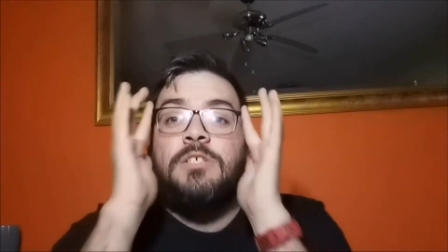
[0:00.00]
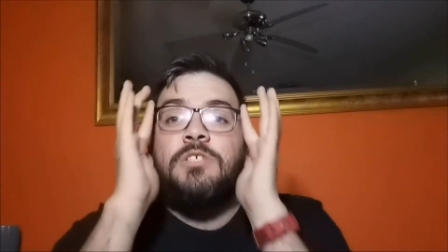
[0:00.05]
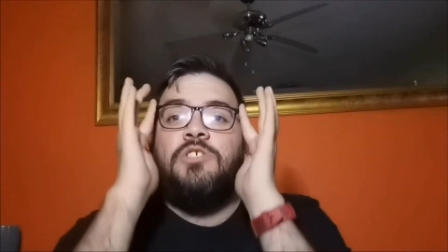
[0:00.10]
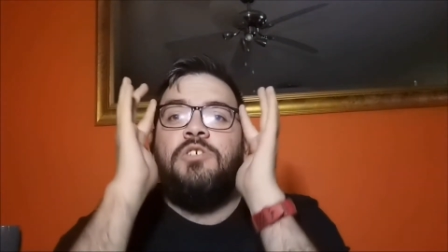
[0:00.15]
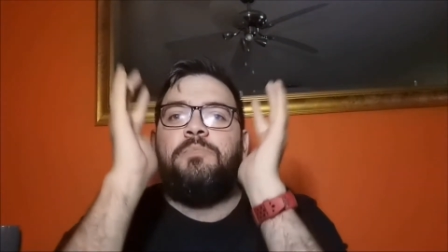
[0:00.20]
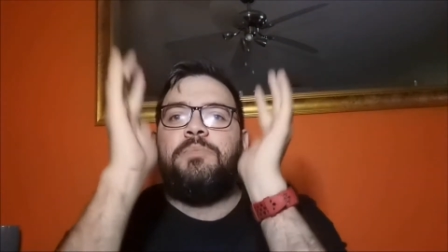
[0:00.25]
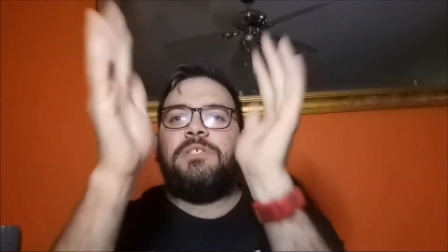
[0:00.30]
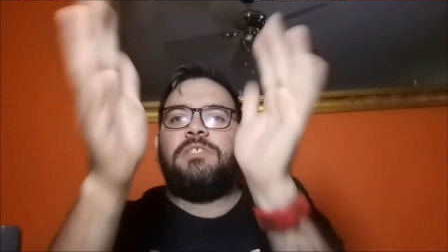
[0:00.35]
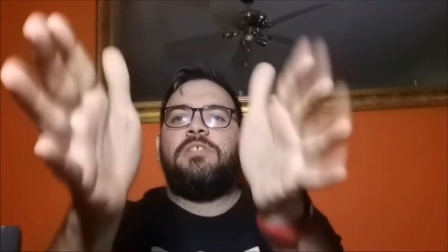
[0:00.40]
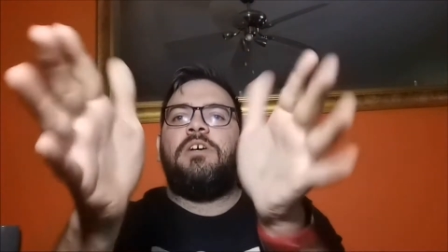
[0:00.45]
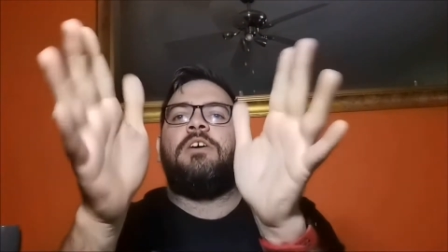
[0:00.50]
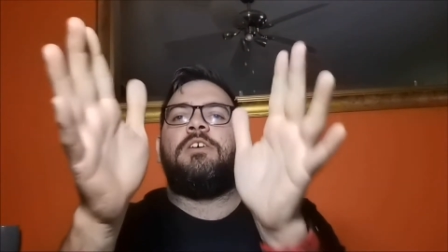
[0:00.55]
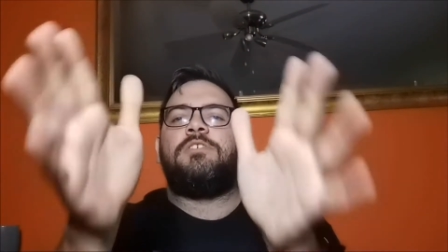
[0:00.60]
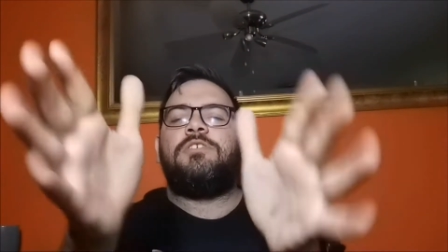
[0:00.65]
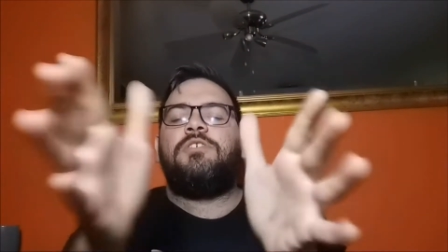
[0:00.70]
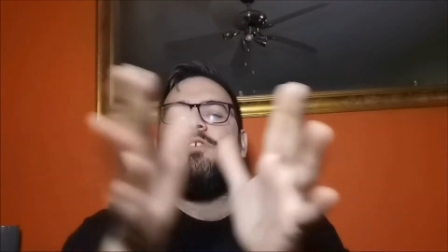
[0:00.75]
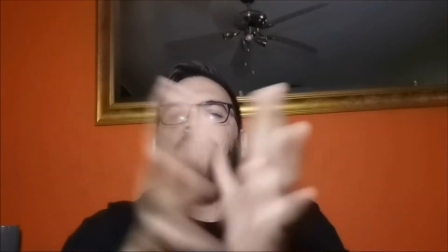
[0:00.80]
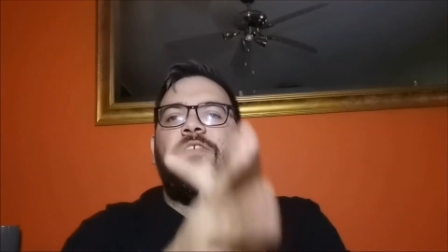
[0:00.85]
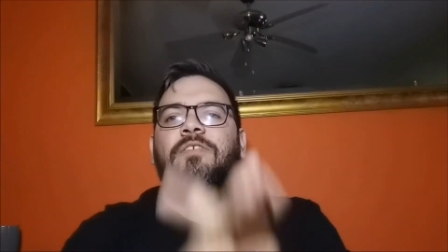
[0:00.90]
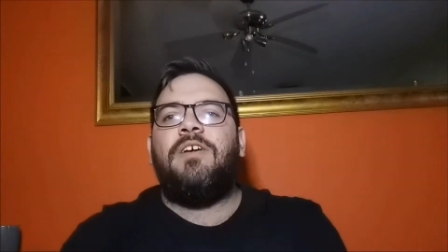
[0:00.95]
superstars
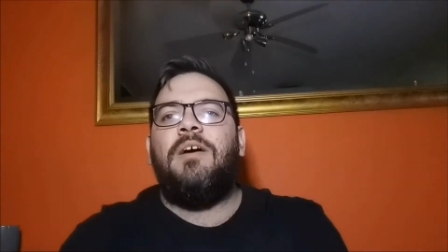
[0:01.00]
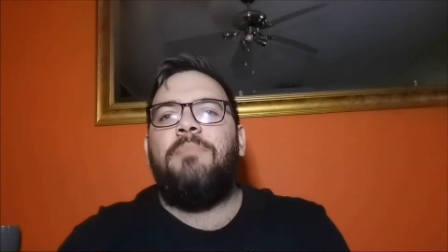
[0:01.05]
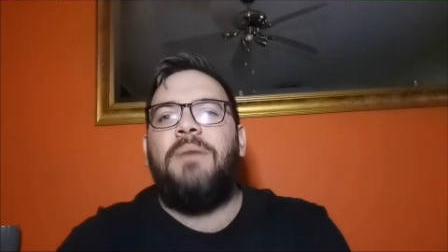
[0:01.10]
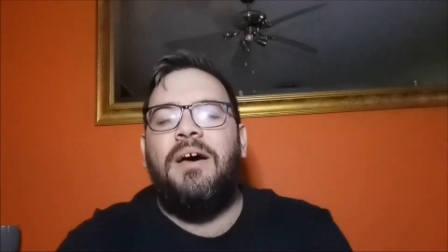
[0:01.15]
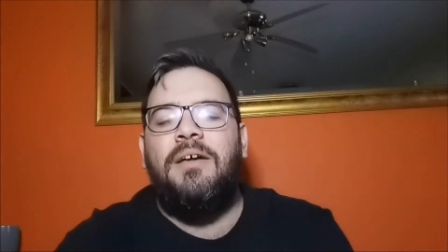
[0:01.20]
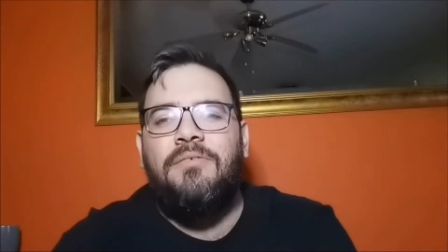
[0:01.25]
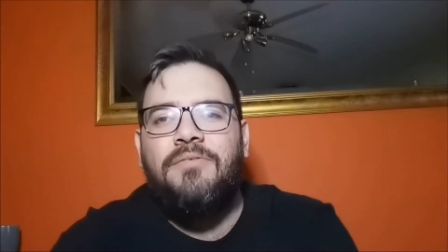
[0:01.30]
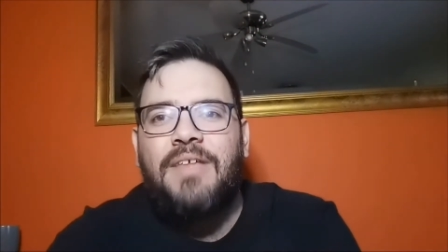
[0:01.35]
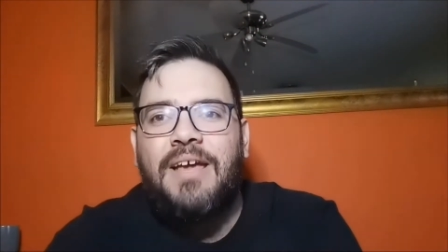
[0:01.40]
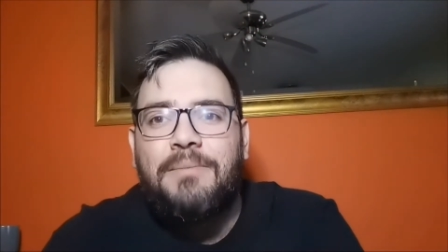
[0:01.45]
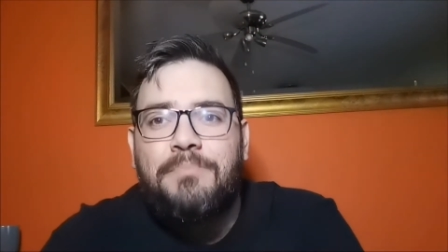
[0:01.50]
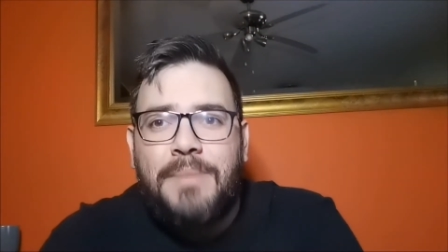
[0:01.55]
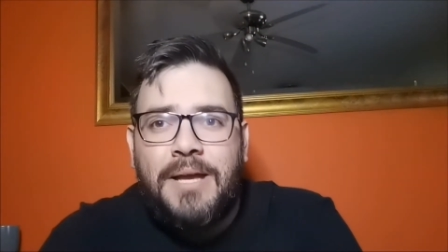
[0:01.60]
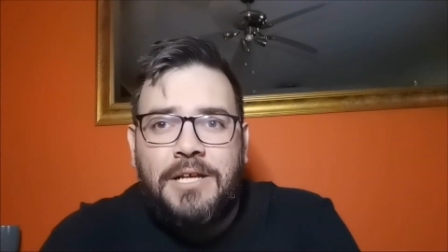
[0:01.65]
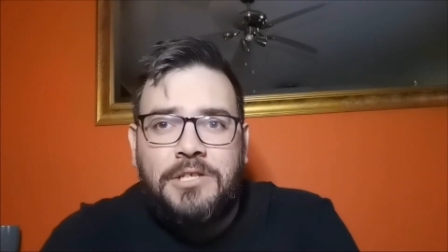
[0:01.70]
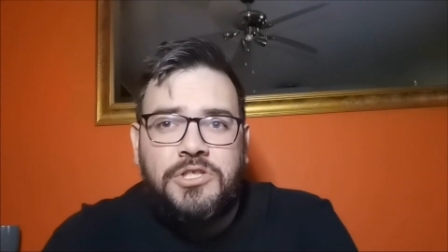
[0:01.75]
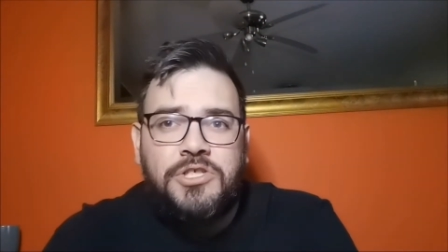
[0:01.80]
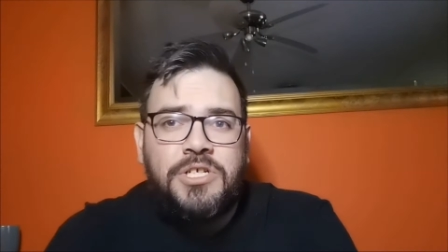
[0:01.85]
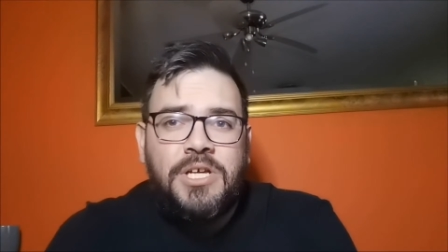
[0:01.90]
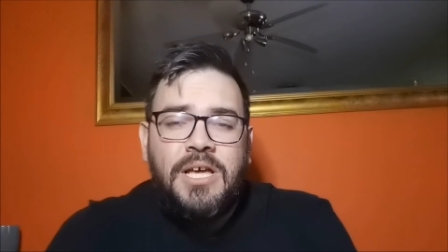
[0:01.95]
to have come out of that
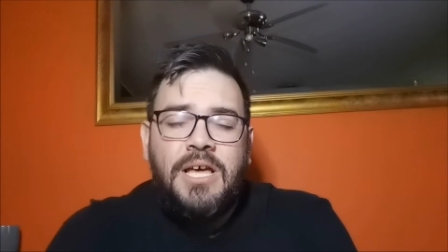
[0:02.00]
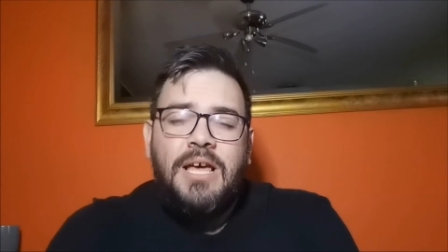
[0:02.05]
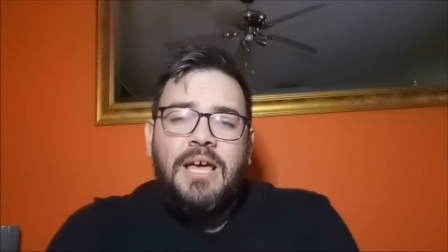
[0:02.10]
match.